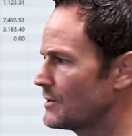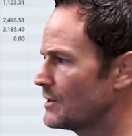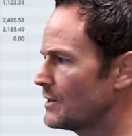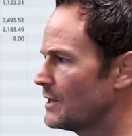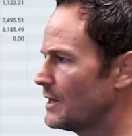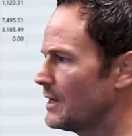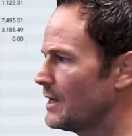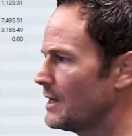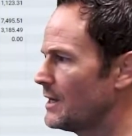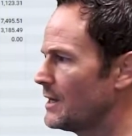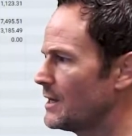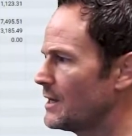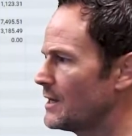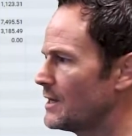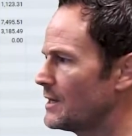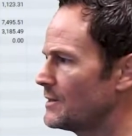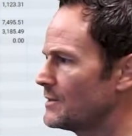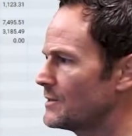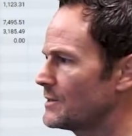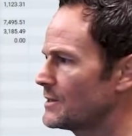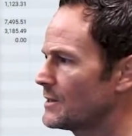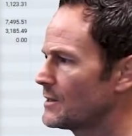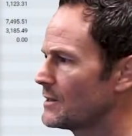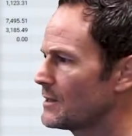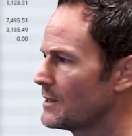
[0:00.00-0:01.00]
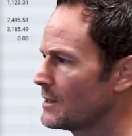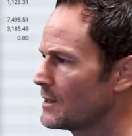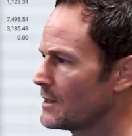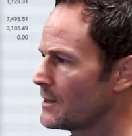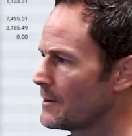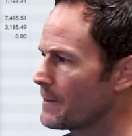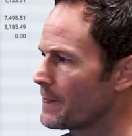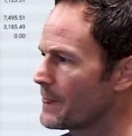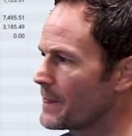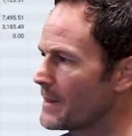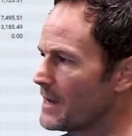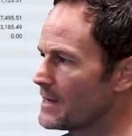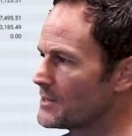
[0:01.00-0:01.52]
And
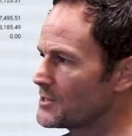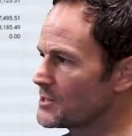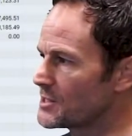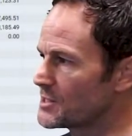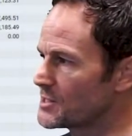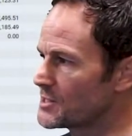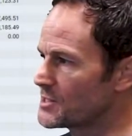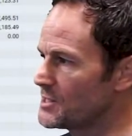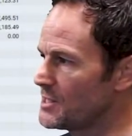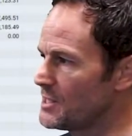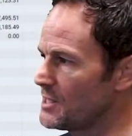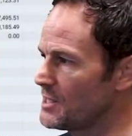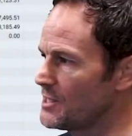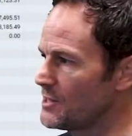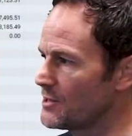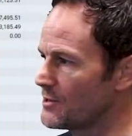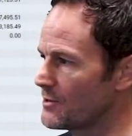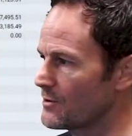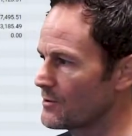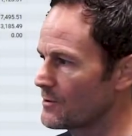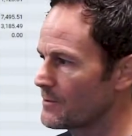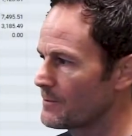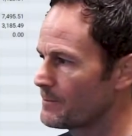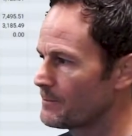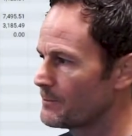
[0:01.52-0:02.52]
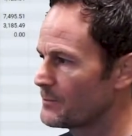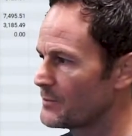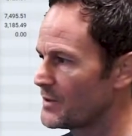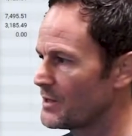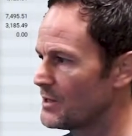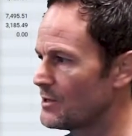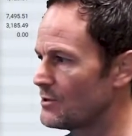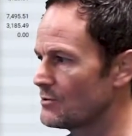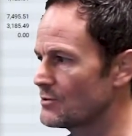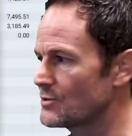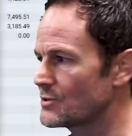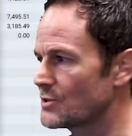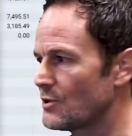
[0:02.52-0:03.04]
as you can see here,
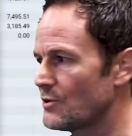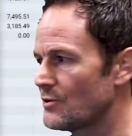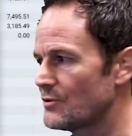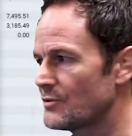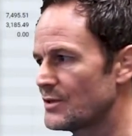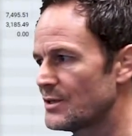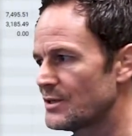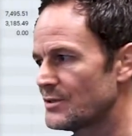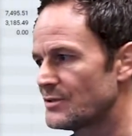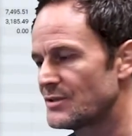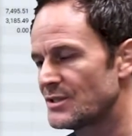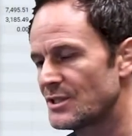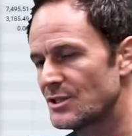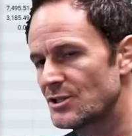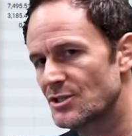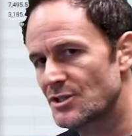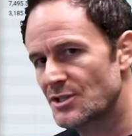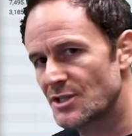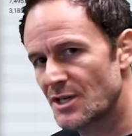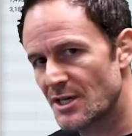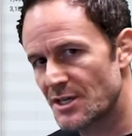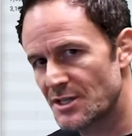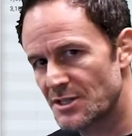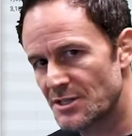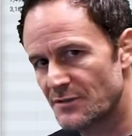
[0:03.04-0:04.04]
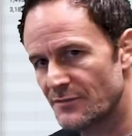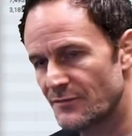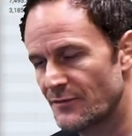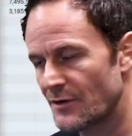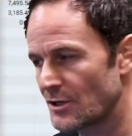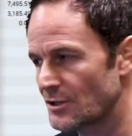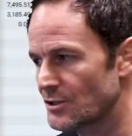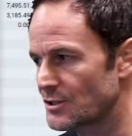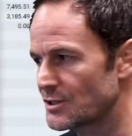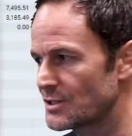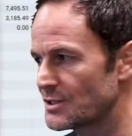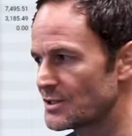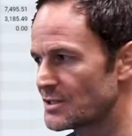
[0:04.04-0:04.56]
here's all the digitized
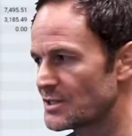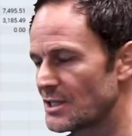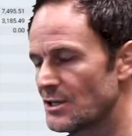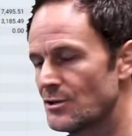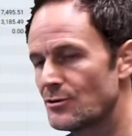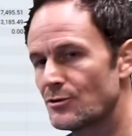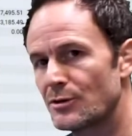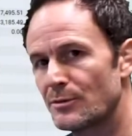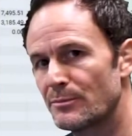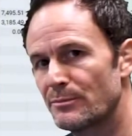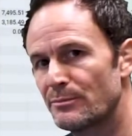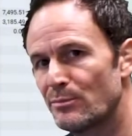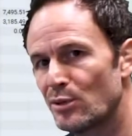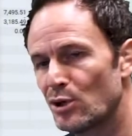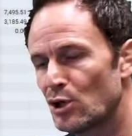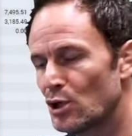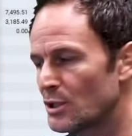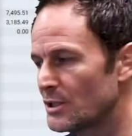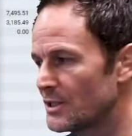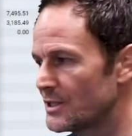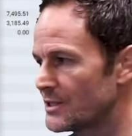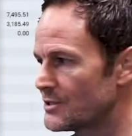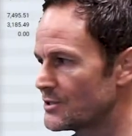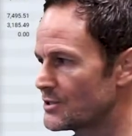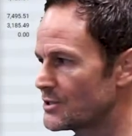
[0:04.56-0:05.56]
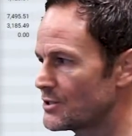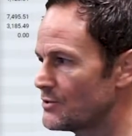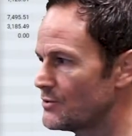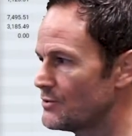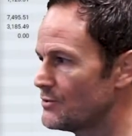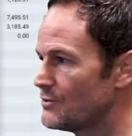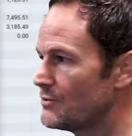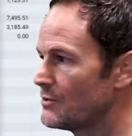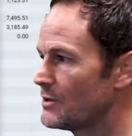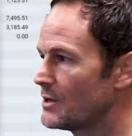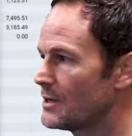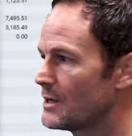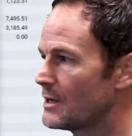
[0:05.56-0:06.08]
functions that you can pull
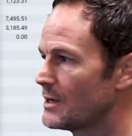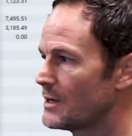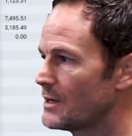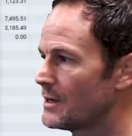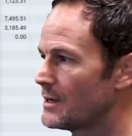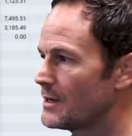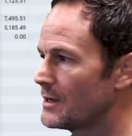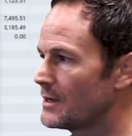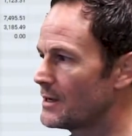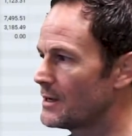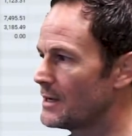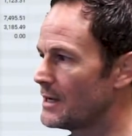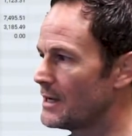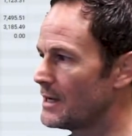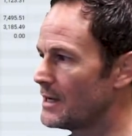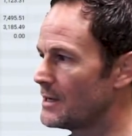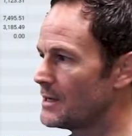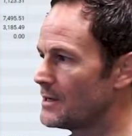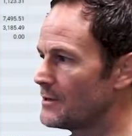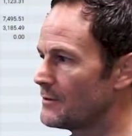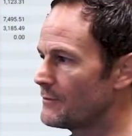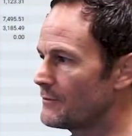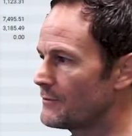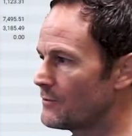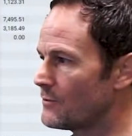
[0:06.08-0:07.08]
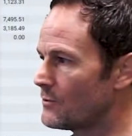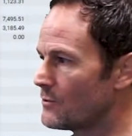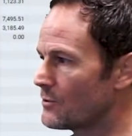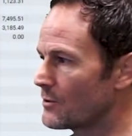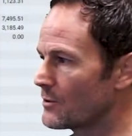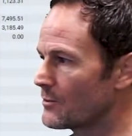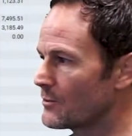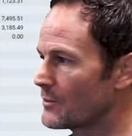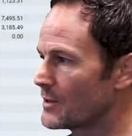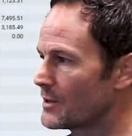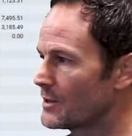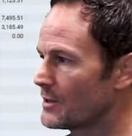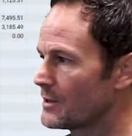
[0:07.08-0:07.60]
into a form.